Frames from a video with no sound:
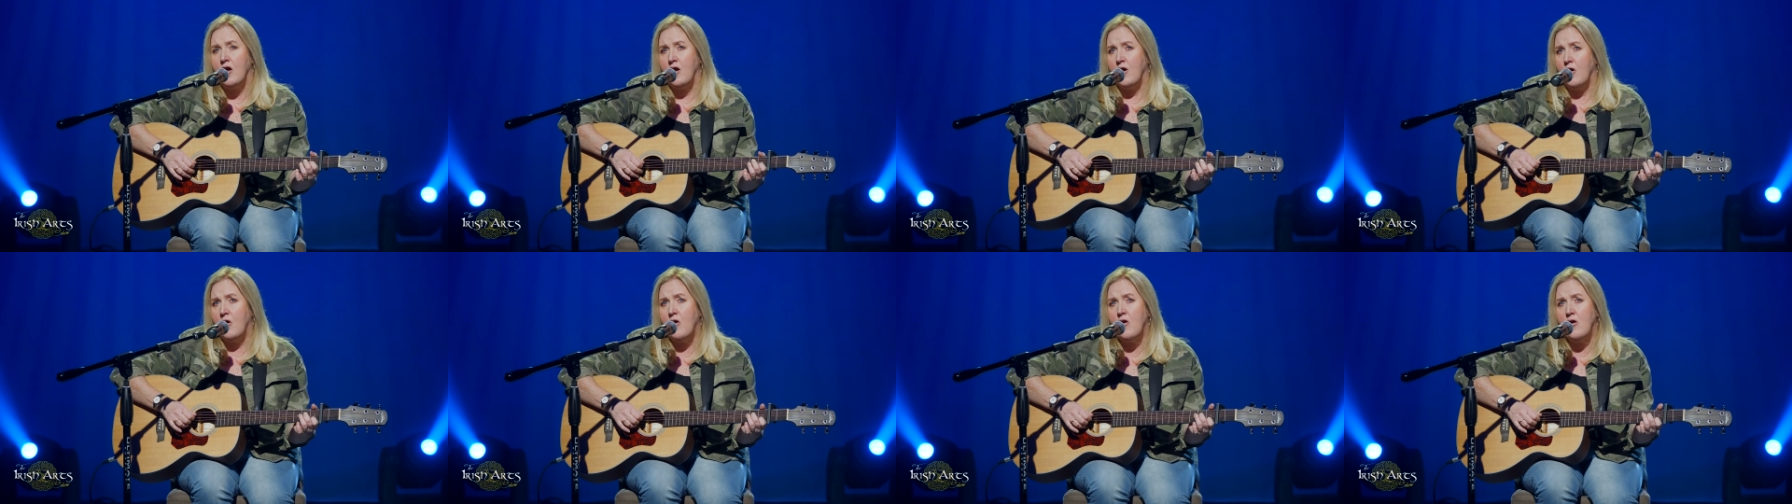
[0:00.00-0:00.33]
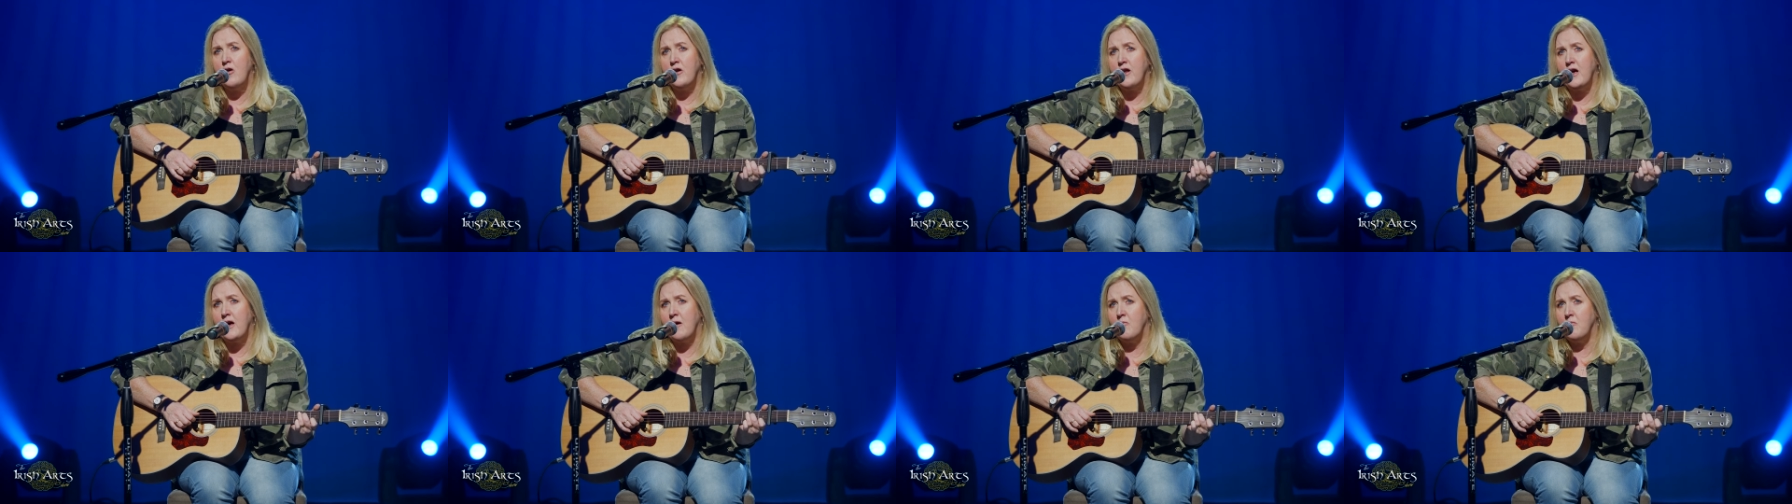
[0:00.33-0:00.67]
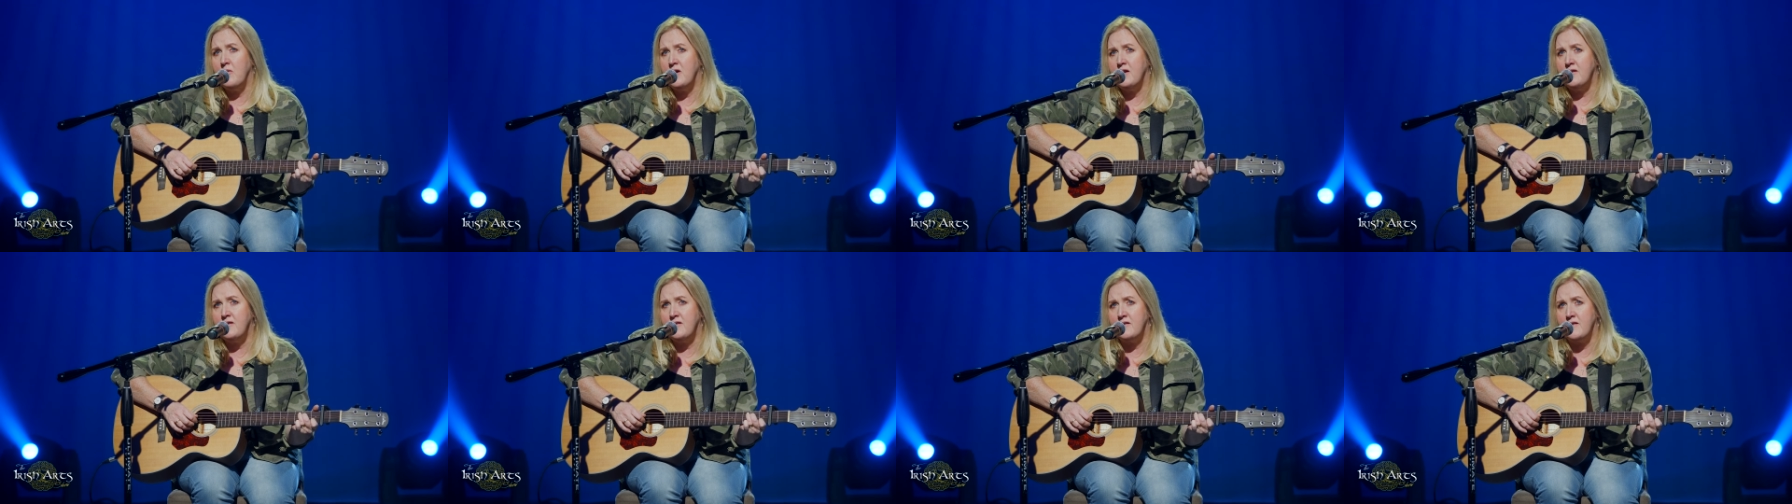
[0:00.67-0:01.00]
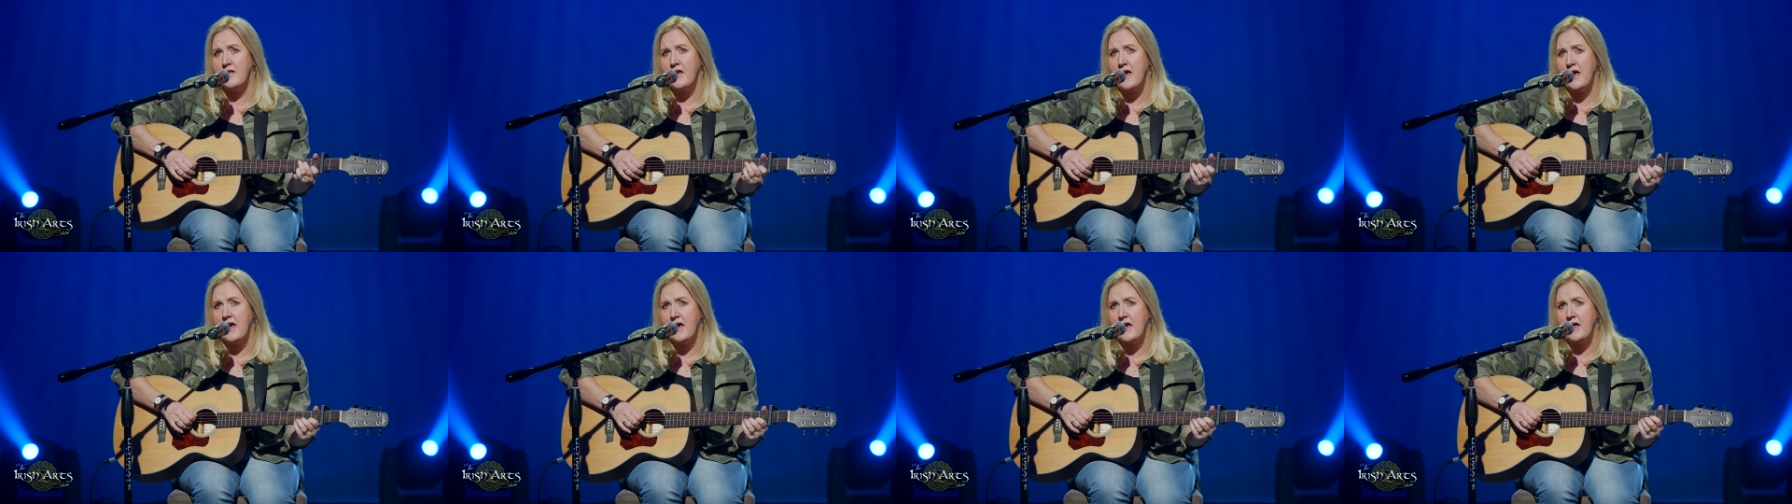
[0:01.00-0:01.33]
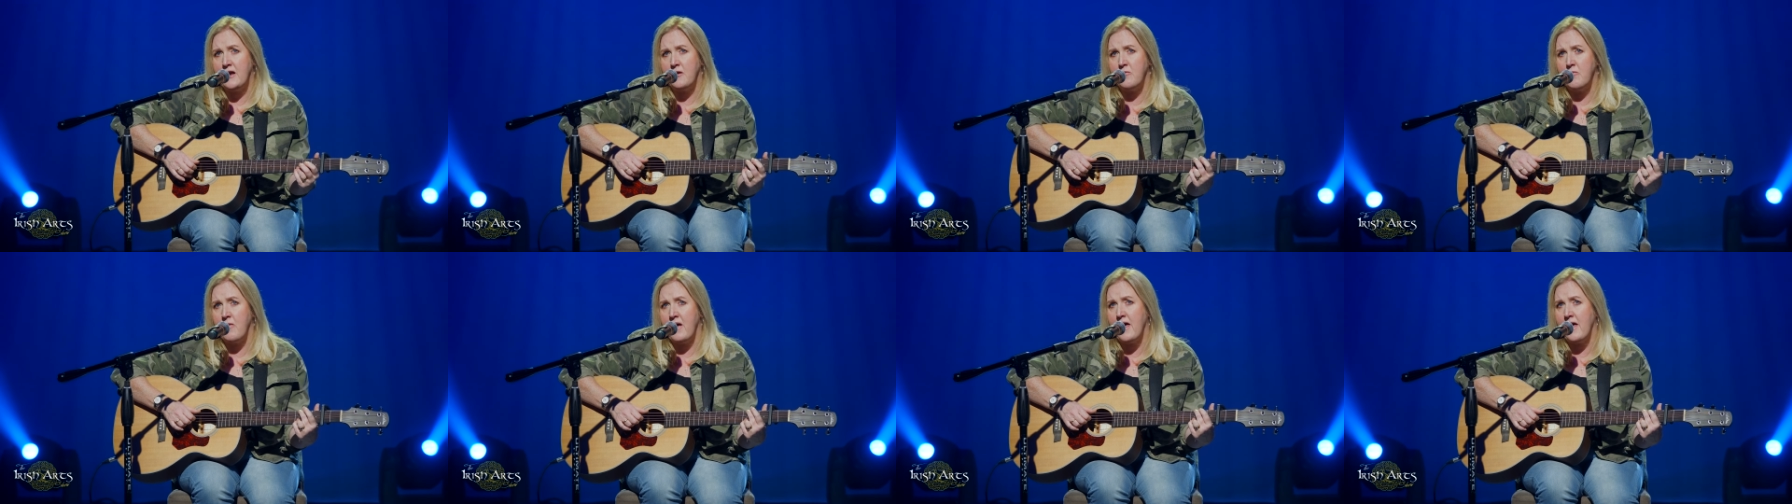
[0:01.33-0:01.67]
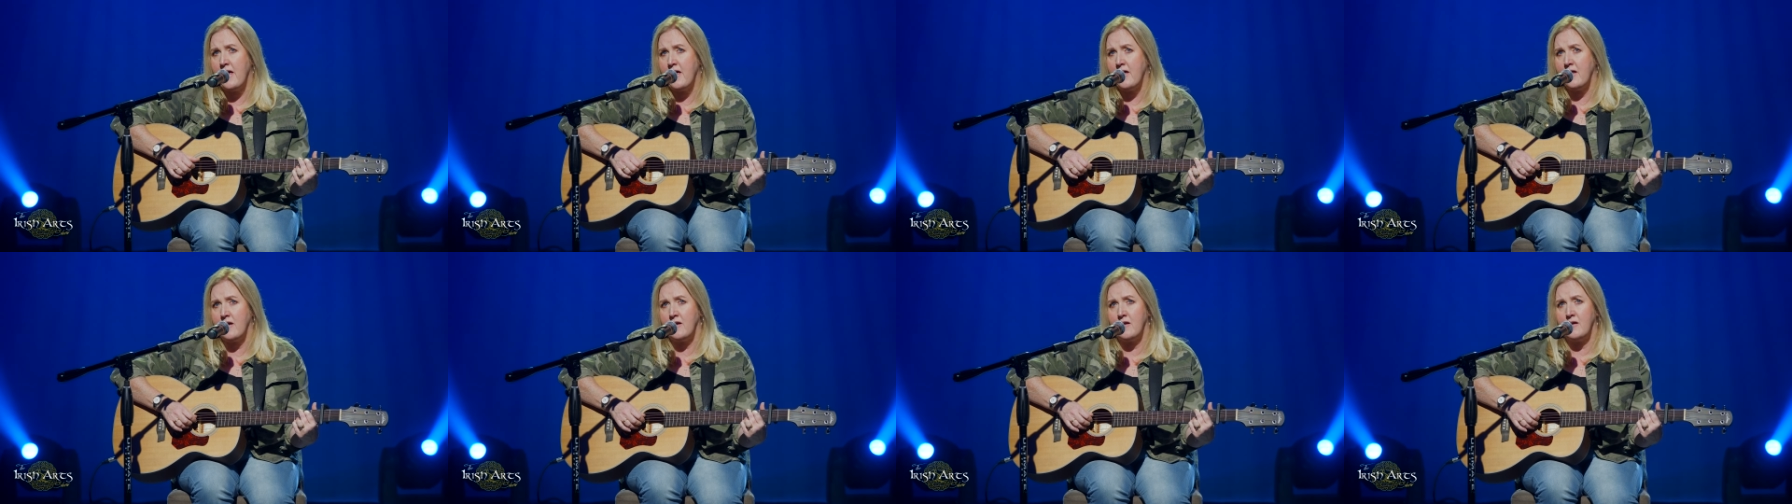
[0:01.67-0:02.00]
Lord, I miss that
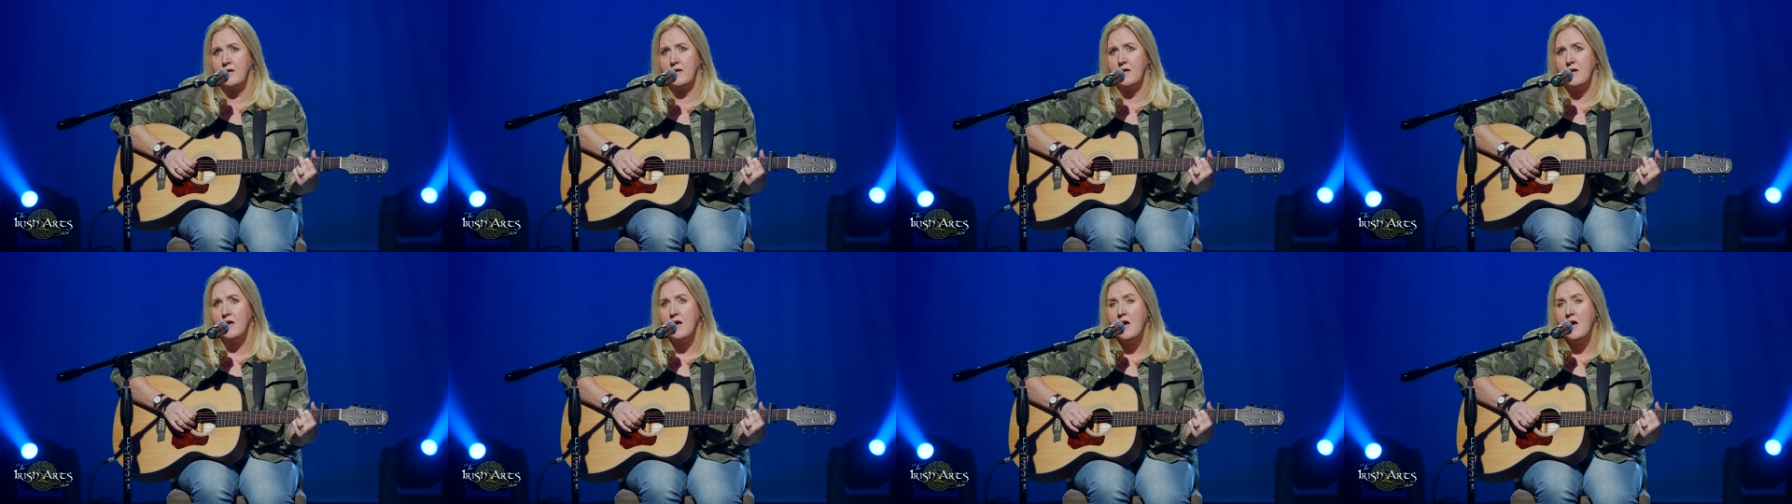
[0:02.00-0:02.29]
man,